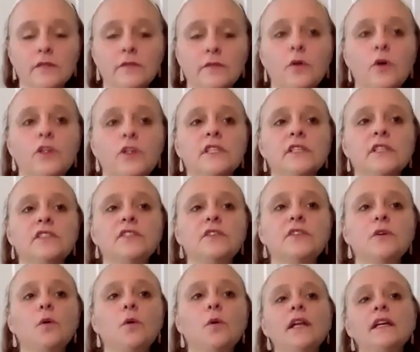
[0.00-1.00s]
course. So
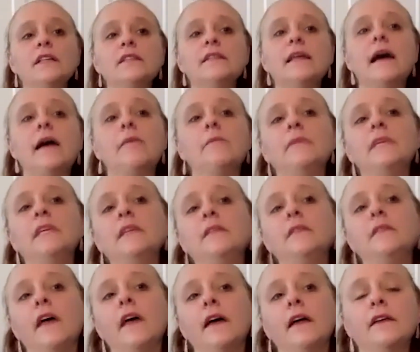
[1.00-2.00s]
what does that mean
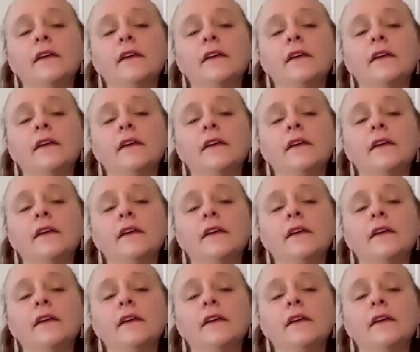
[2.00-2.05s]
then?